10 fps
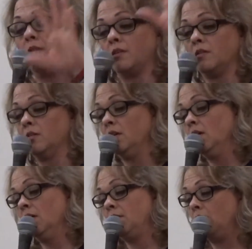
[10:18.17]
the,
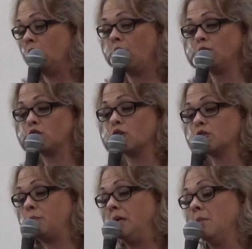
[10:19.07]
you know,
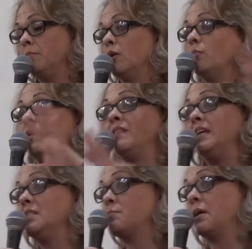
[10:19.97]
church being built, but
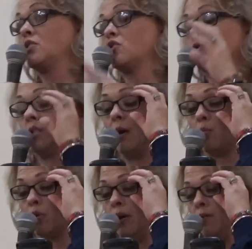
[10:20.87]
these pictures that
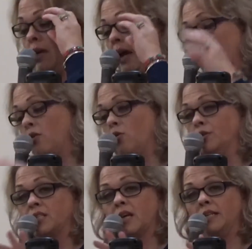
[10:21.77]
were in there
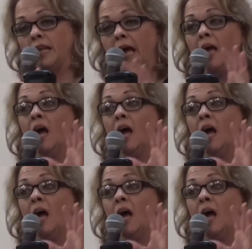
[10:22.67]
on Sunday,